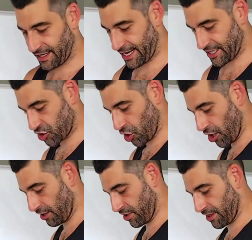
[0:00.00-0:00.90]
Okay,
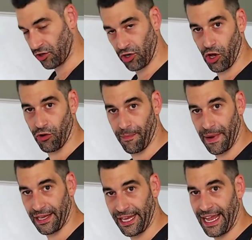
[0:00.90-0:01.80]
starting with your lower
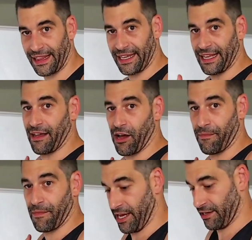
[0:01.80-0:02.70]
belly and then the
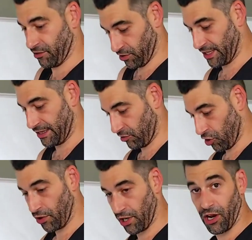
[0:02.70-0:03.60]

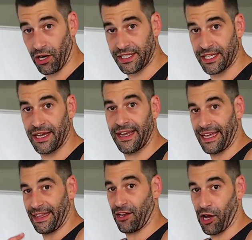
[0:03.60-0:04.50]
lower lungs
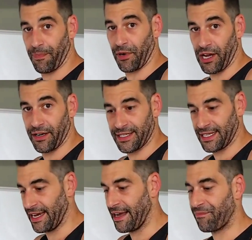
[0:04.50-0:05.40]
and then upper lungs.